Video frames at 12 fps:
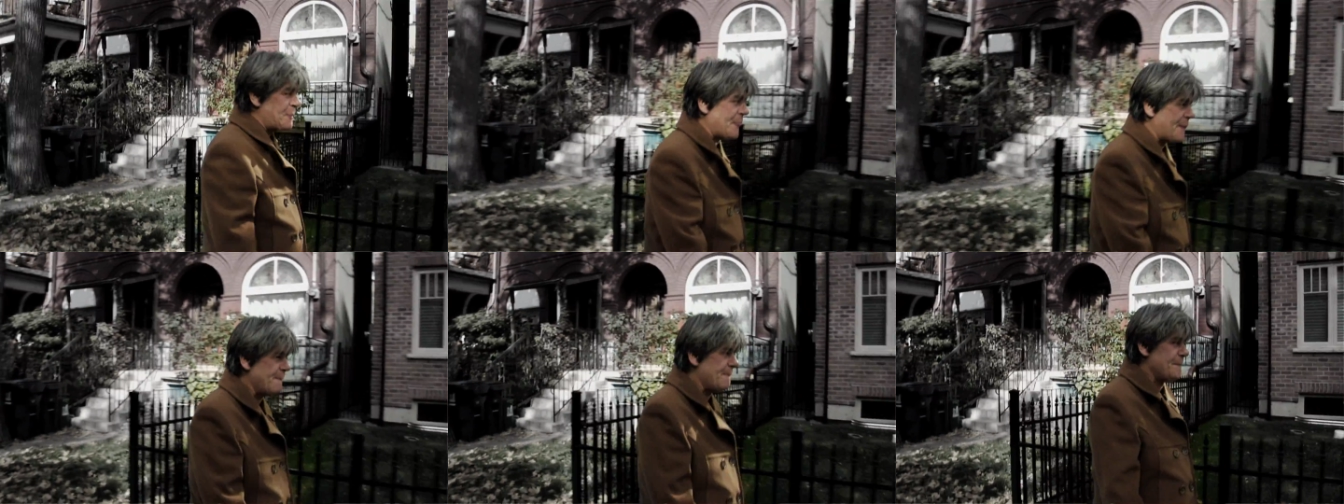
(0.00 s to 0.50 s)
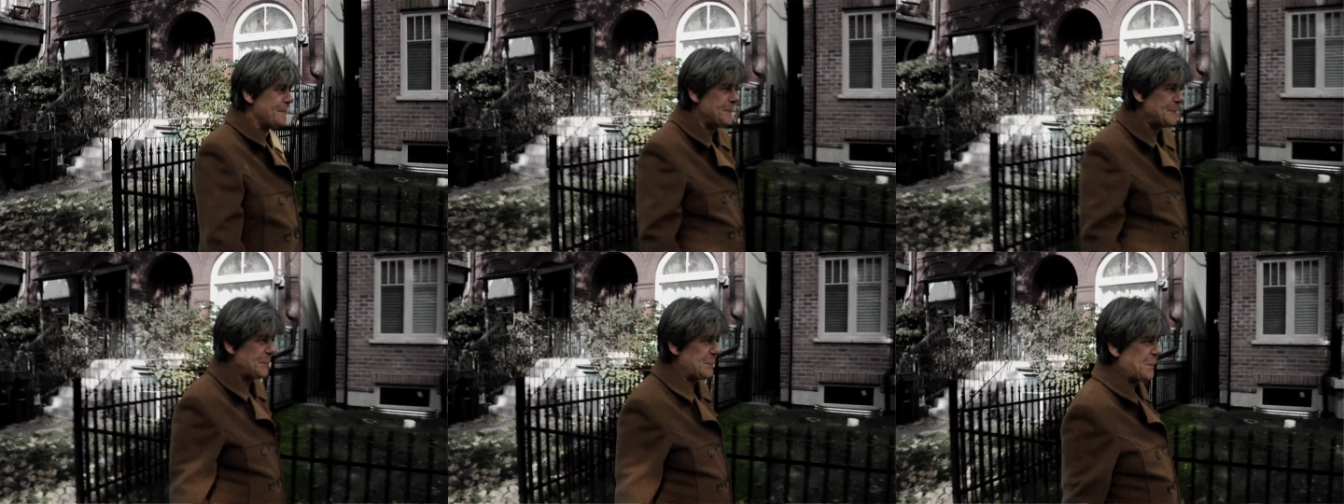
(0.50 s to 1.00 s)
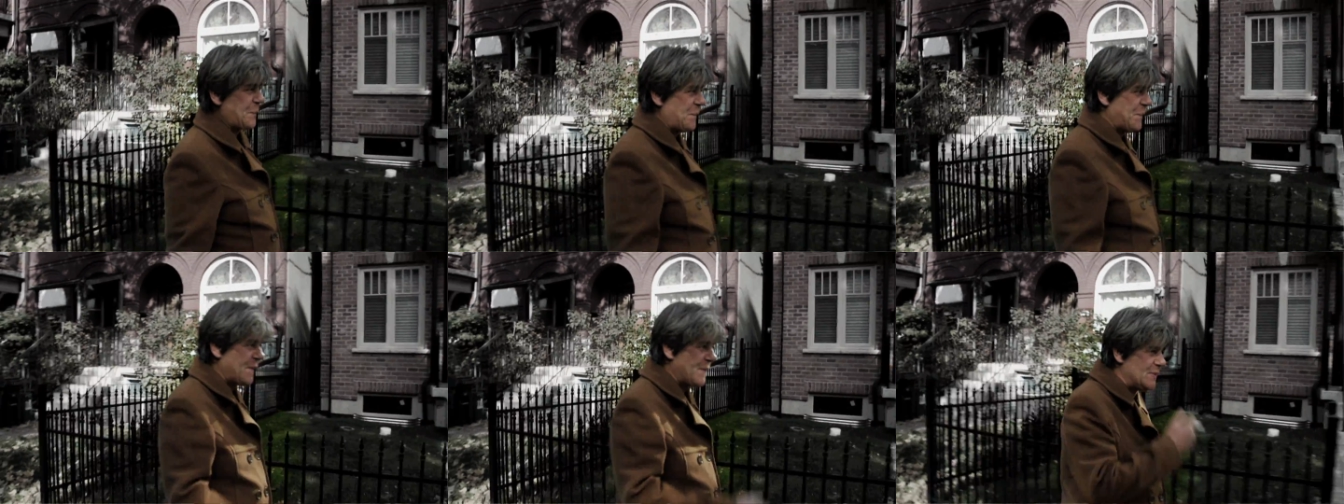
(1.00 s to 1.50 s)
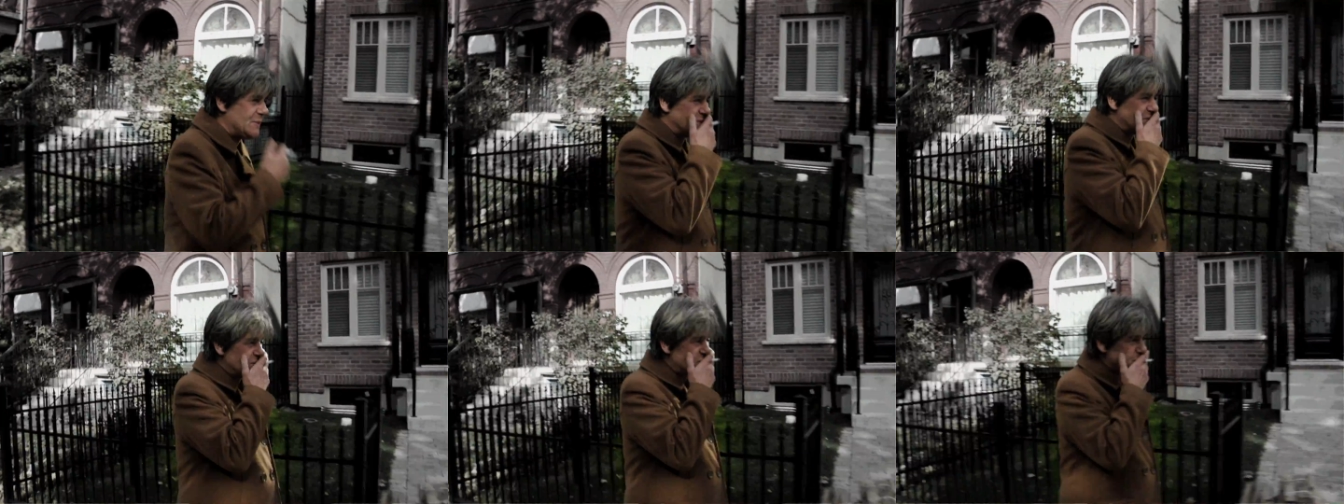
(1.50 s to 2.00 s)
to show how Marianne's
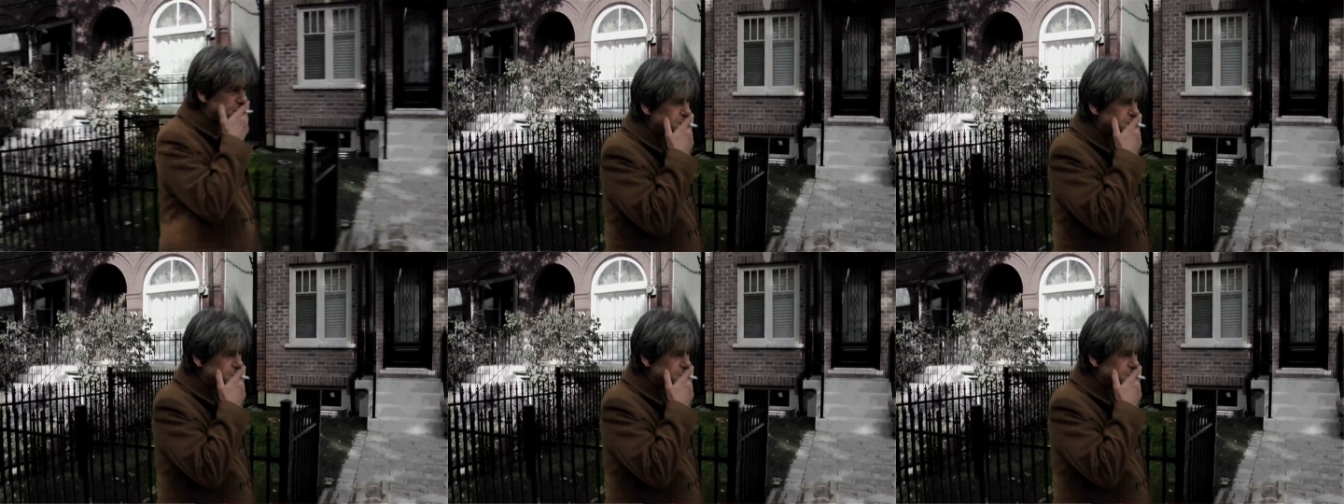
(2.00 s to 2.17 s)
mental state